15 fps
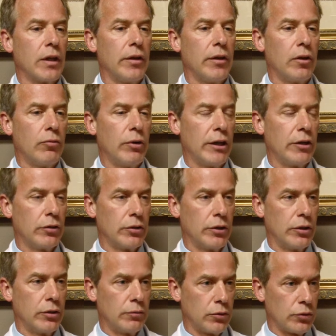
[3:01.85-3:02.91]
There are regular
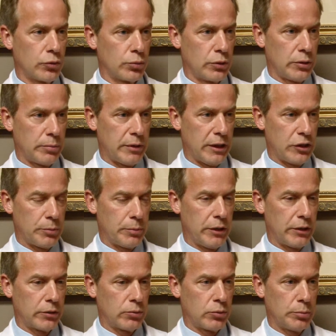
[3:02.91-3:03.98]
intervals where the
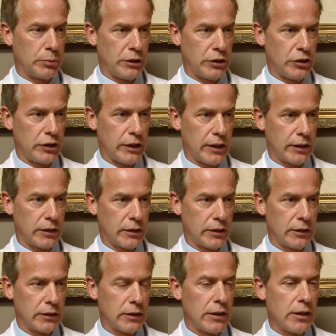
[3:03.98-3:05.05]
pacemaker will be
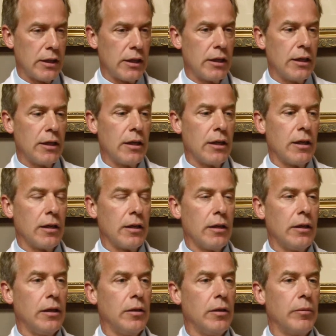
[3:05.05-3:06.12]
checked.
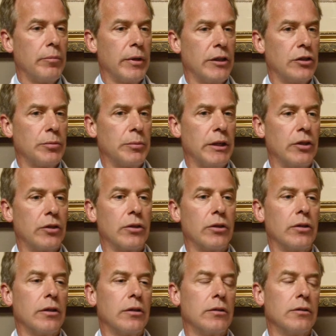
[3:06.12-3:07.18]
The
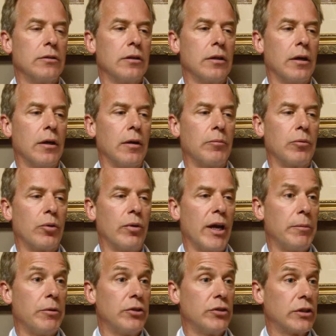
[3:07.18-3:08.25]
pacemaker
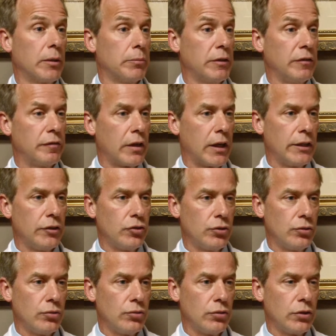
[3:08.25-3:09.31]
parameters can be
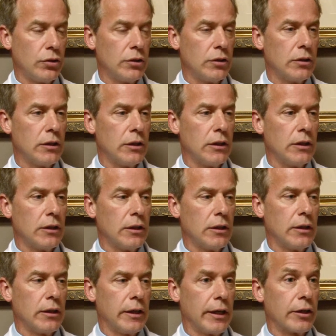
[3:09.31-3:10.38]
fine-tuned
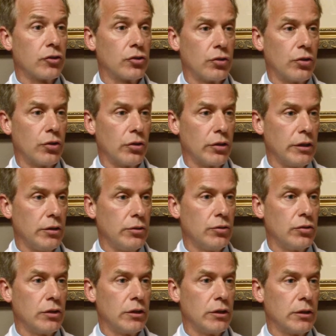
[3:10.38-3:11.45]
externally
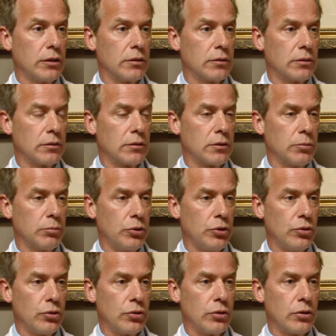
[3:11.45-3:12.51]
using a
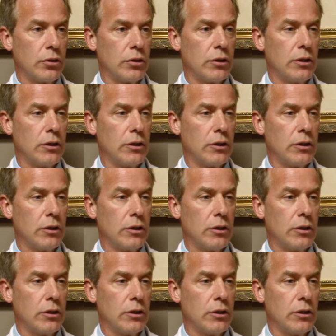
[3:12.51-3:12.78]
computer